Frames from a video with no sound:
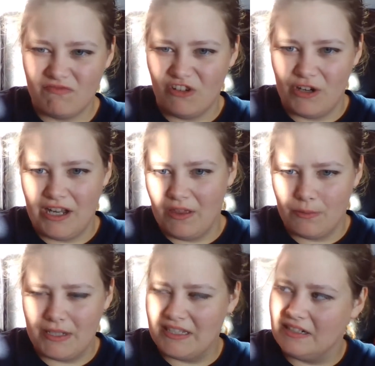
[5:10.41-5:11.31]
for any other
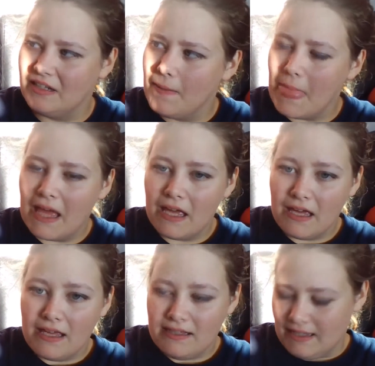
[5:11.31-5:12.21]
reason.
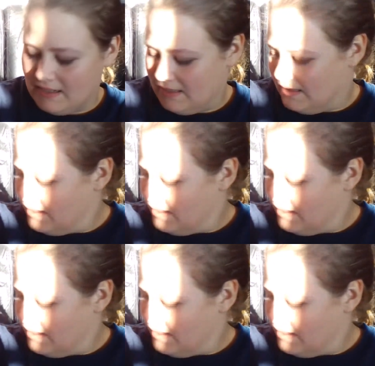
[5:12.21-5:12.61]
Yes.